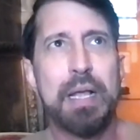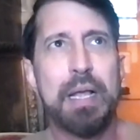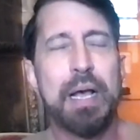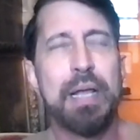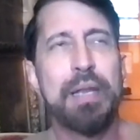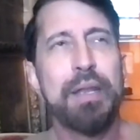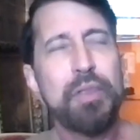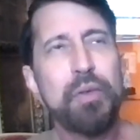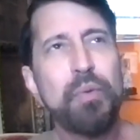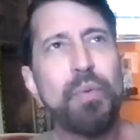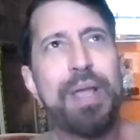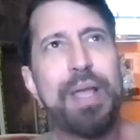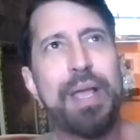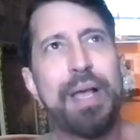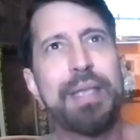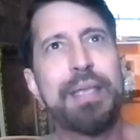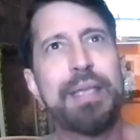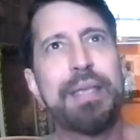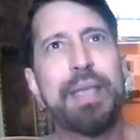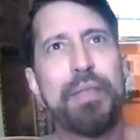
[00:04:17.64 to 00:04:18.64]
Another way
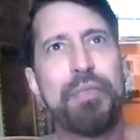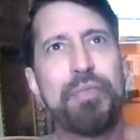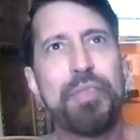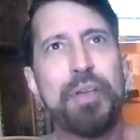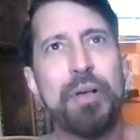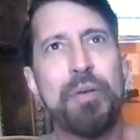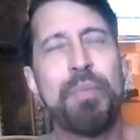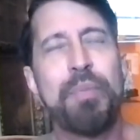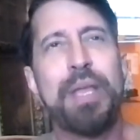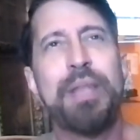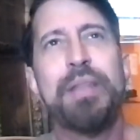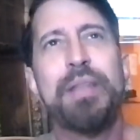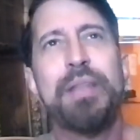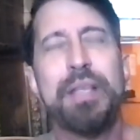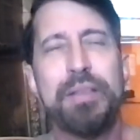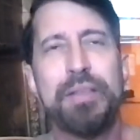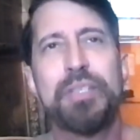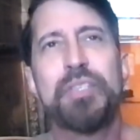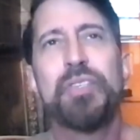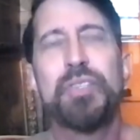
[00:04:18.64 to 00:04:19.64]
I get them, and,
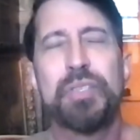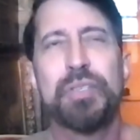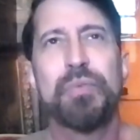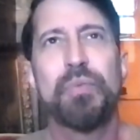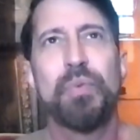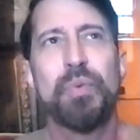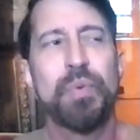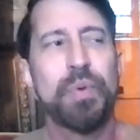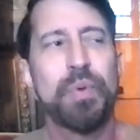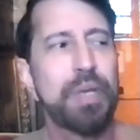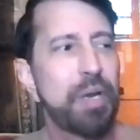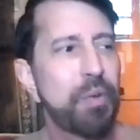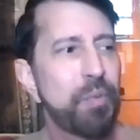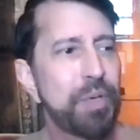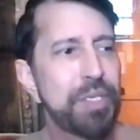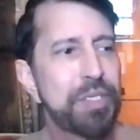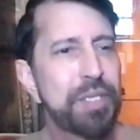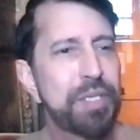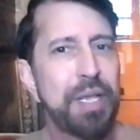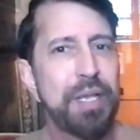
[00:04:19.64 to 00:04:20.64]
and this is what I want
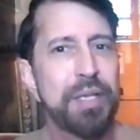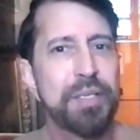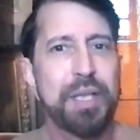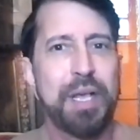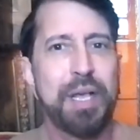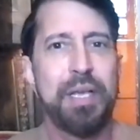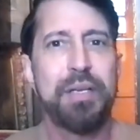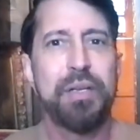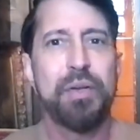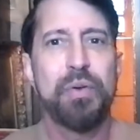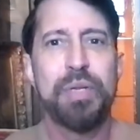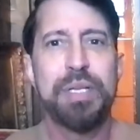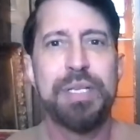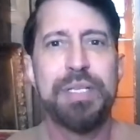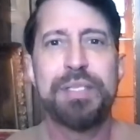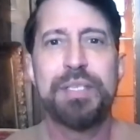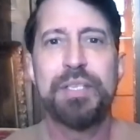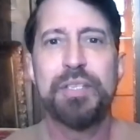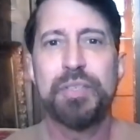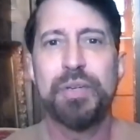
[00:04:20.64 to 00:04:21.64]
to say, is I don't
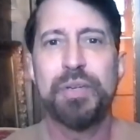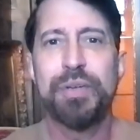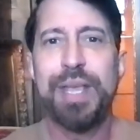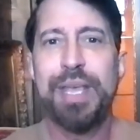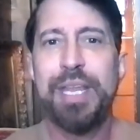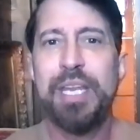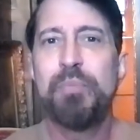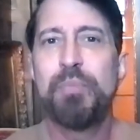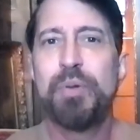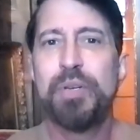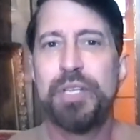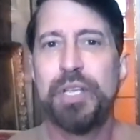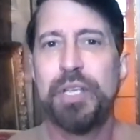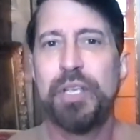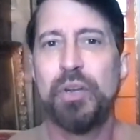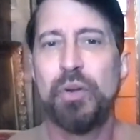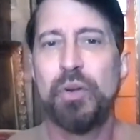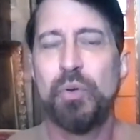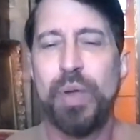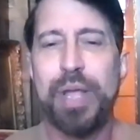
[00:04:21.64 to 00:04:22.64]
insist on any
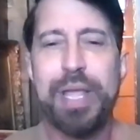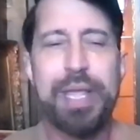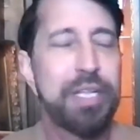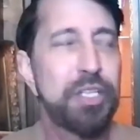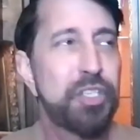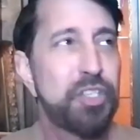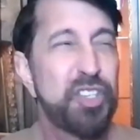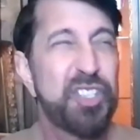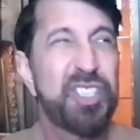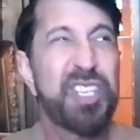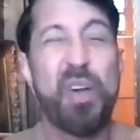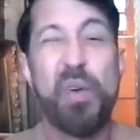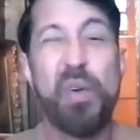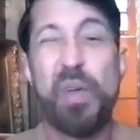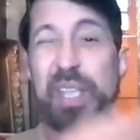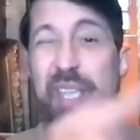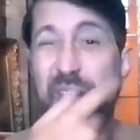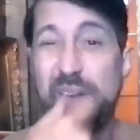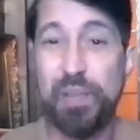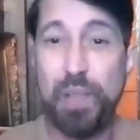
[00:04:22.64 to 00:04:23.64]
particular way. It's just how I
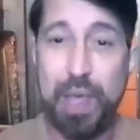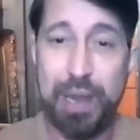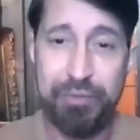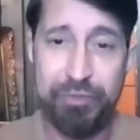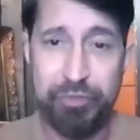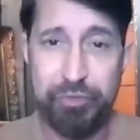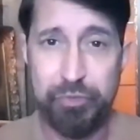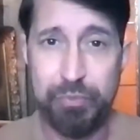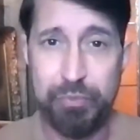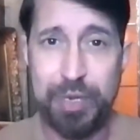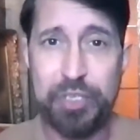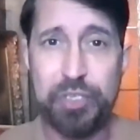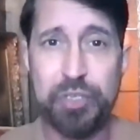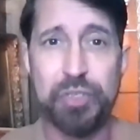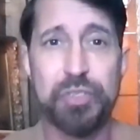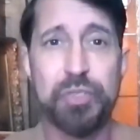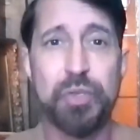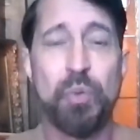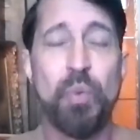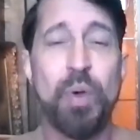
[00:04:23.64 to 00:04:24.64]
get a lot of information.
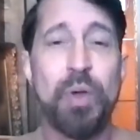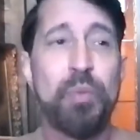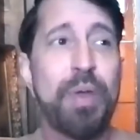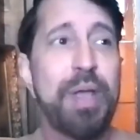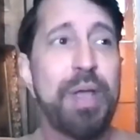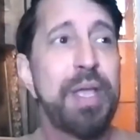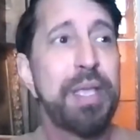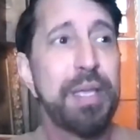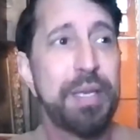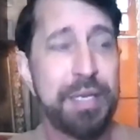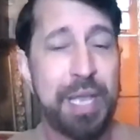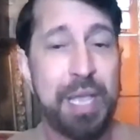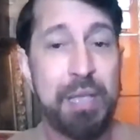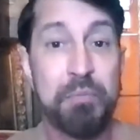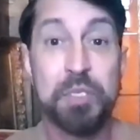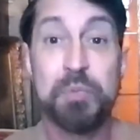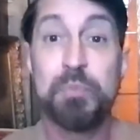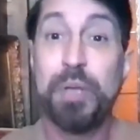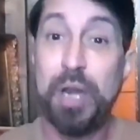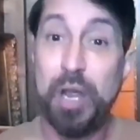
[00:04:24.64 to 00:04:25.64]
So one way I get
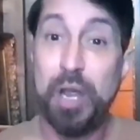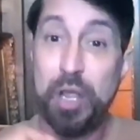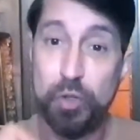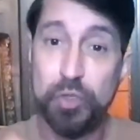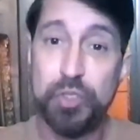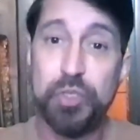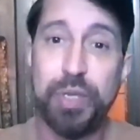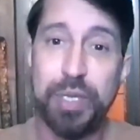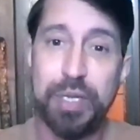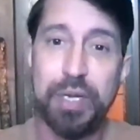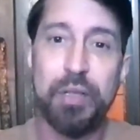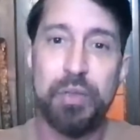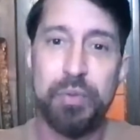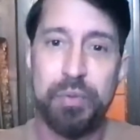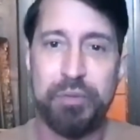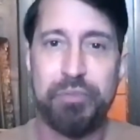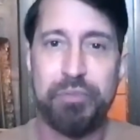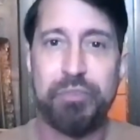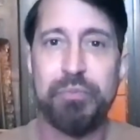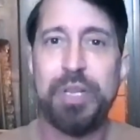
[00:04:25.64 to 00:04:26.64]
names, but I also get other
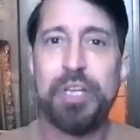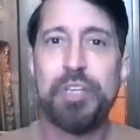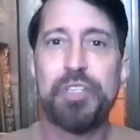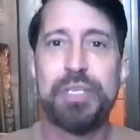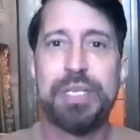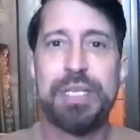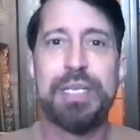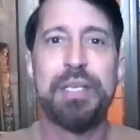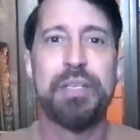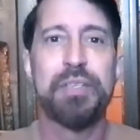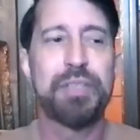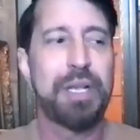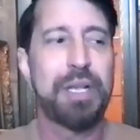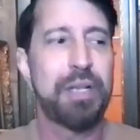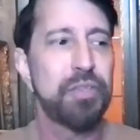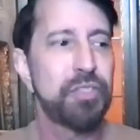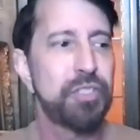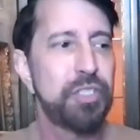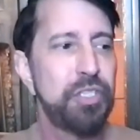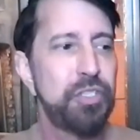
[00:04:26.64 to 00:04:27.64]
information, is
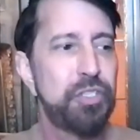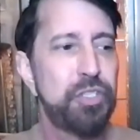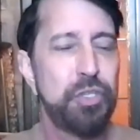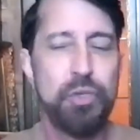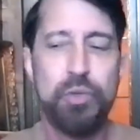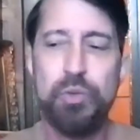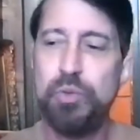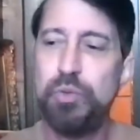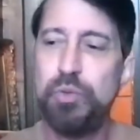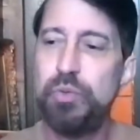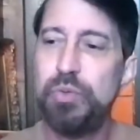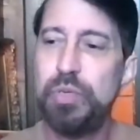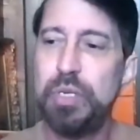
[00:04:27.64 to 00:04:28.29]
I'll see two